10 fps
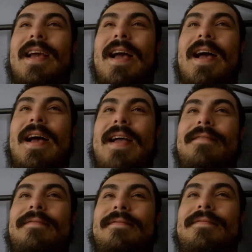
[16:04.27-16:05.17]
I
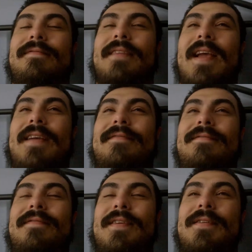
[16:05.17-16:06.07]
like I
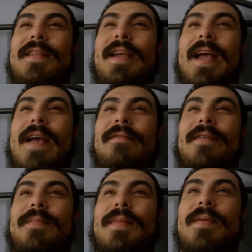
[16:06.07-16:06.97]
feel like I have a
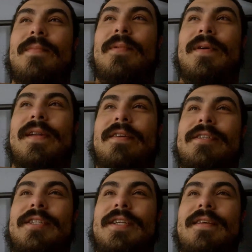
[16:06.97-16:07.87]
little bit more
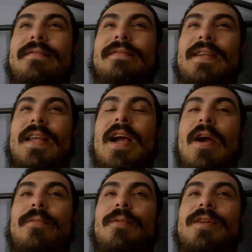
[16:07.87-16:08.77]
energy. I feel like
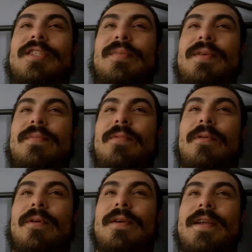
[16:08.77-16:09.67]
I want to be
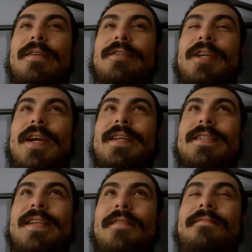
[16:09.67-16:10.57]
more
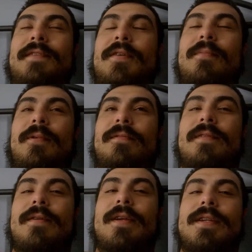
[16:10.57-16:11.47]
energized. I feel more
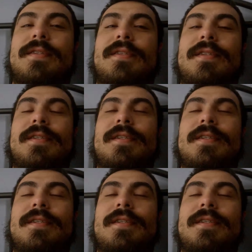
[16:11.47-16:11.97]
focused.